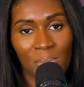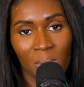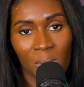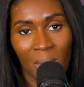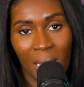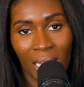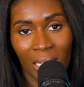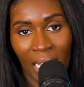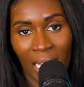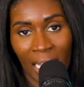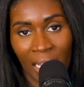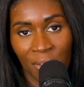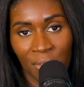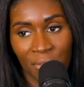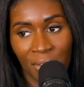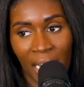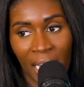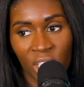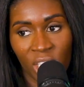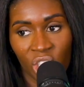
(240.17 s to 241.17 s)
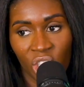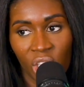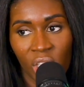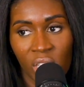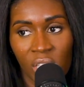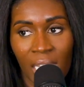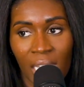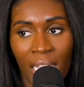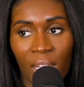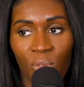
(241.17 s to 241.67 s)
times in my life. I
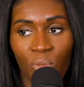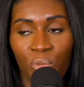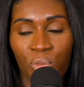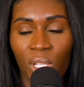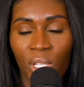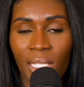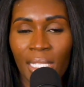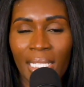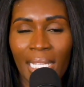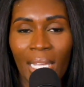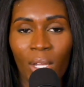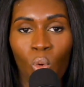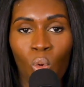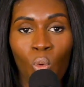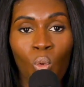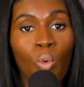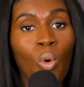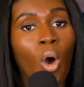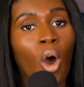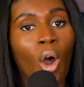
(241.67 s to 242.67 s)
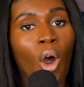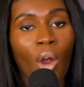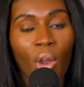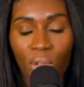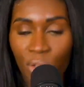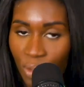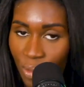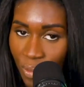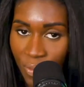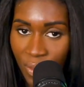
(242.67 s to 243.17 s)
just really who
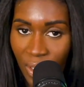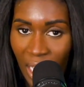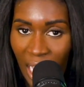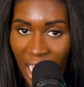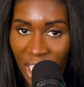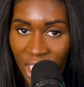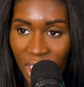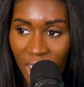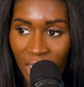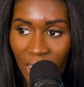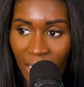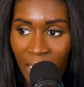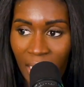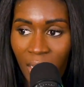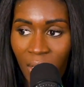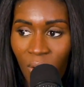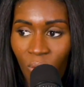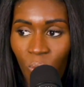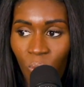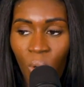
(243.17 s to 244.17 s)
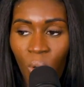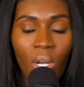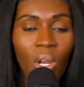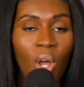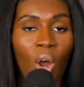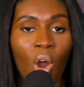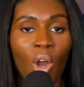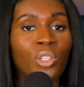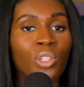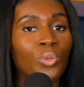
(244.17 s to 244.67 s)
are you, Falasha? Like,
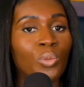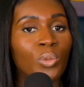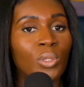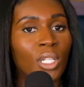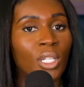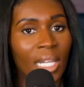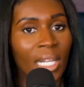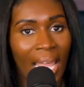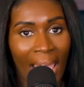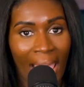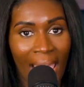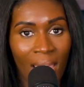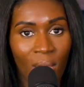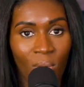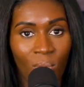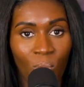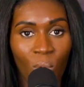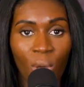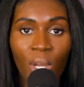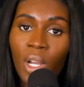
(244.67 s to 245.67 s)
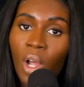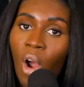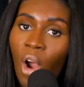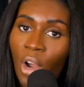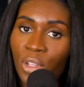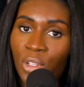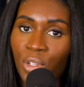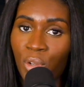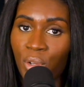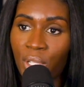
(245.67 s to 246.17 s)
what are you good at? What
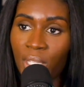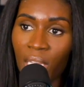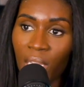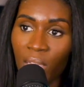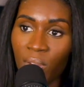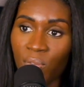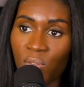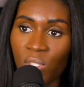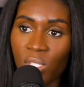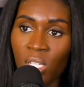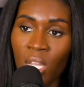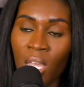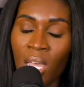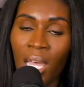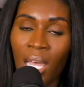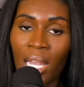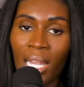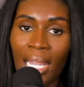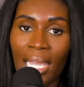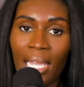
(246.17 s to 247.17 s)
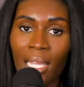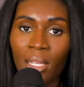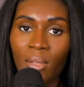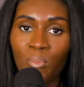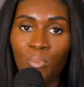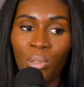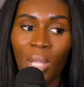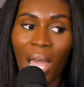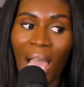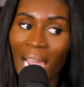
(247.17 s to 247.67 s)
are your gifts? Like,
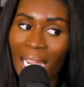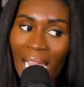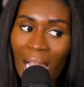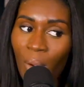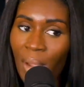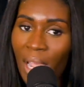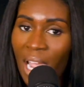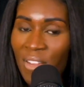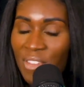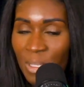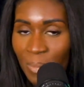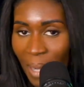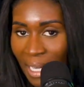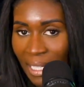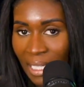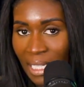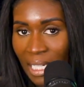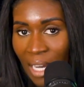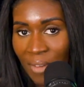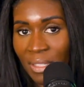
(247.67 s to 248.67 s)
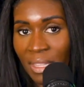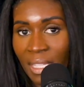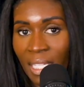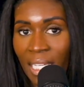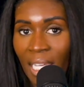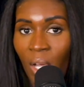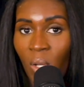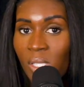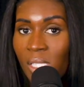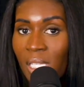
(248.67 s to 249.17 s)
block out everybody and
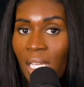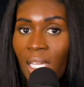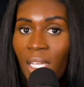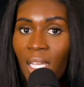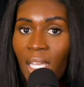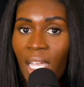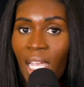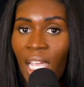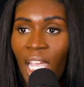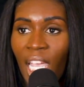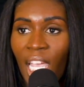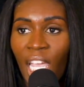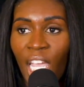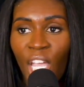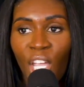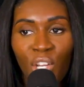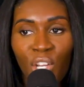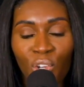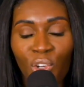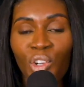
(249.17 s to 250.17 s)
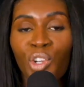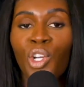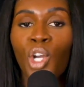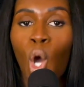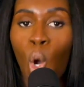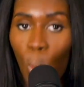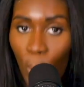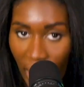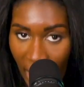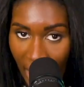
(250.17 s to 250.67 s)
everything else. Like, inner
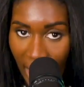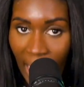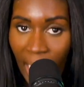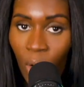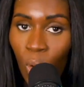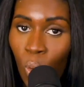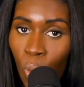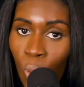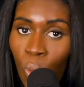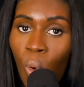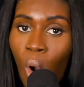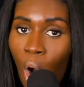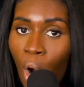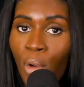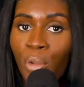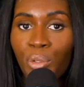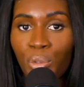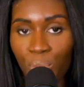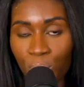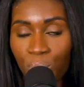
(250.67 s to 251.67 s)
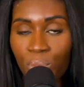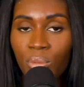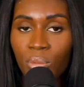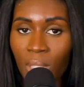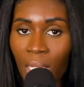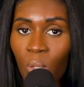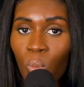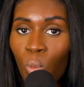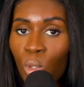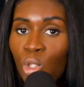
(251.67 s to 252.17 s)
knowing, like, who are you?
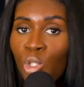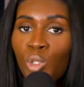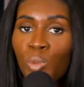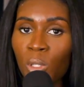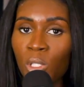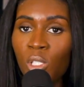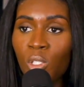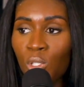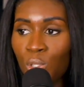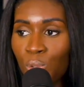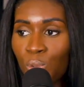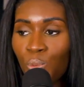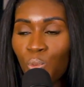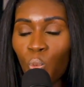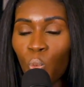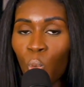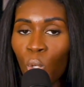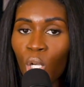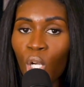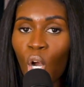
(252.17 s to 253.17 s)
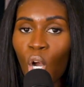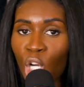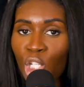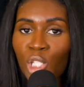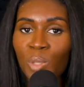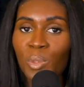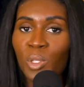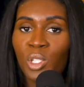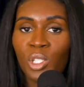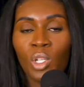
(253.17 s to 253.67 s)
Like, what you supposed to do? What
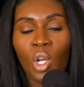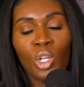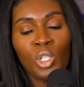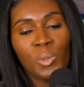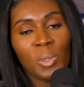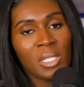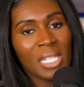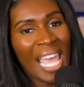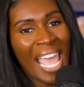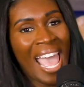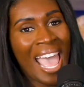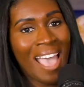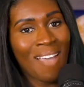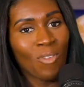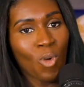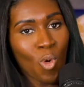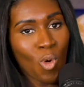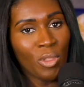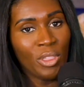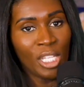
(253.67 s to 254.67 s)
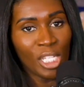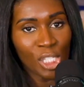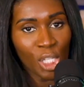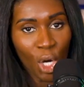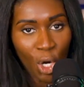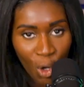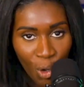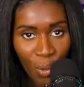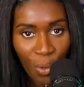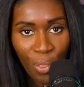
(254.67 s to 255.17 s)
contribution are you supposed to have on
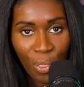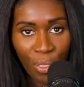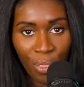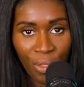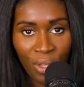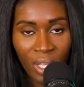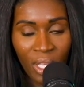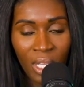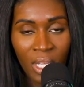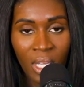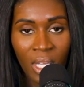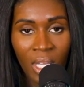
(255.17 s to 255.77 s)
this earth?